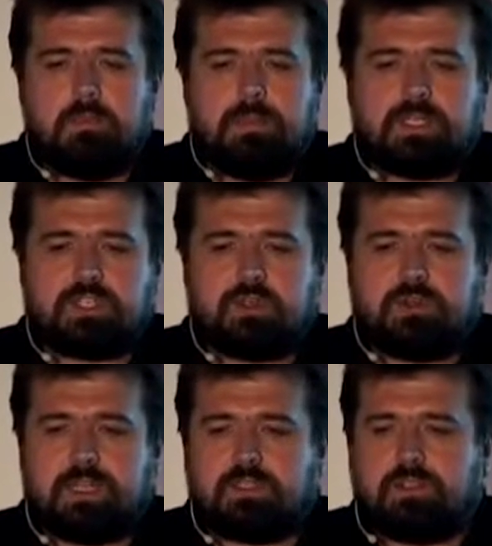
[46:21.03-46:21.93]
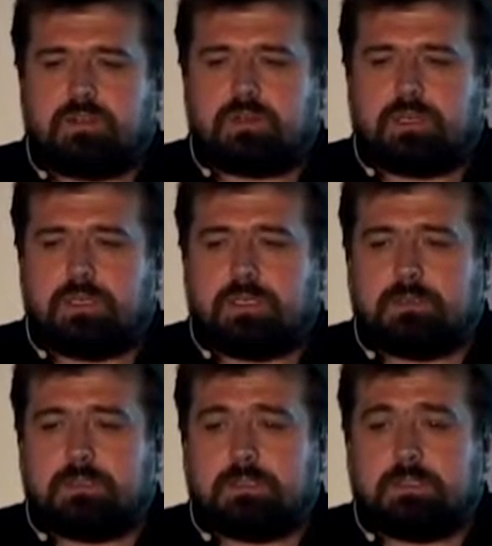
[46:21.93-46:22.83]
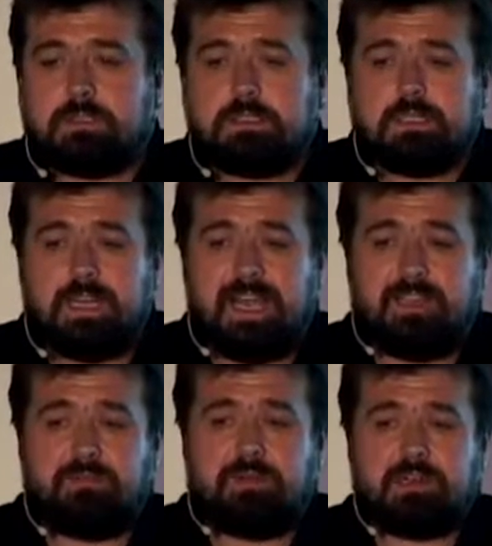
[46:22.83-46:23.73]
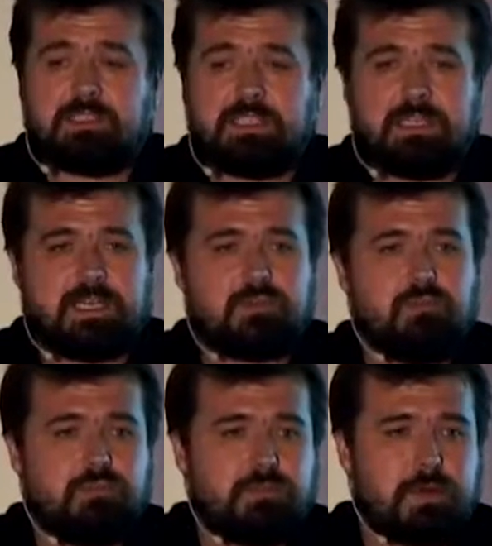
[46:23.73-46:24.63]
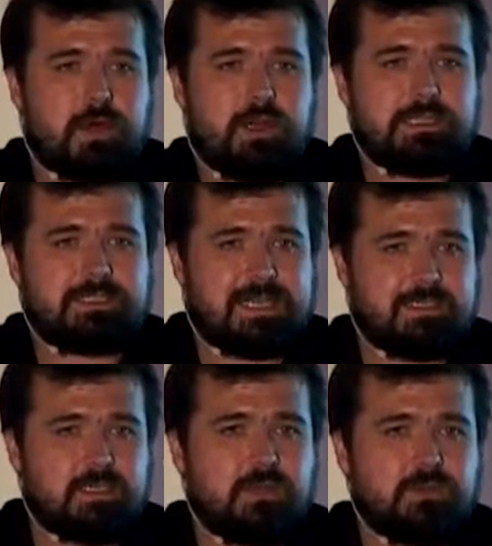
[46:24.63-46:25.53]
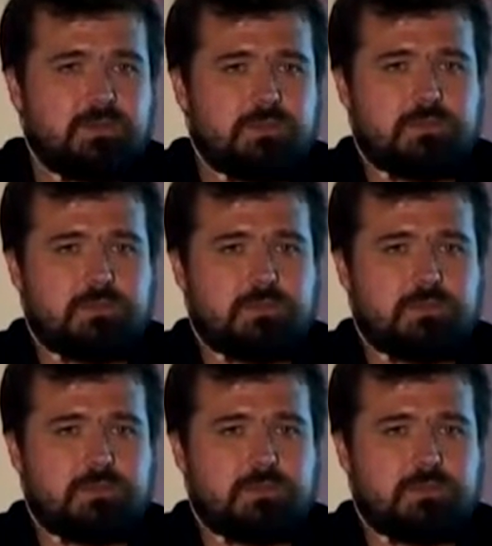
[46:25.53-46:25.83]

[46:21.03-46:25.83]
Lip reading: Make sure that your header files, they can compile standalone,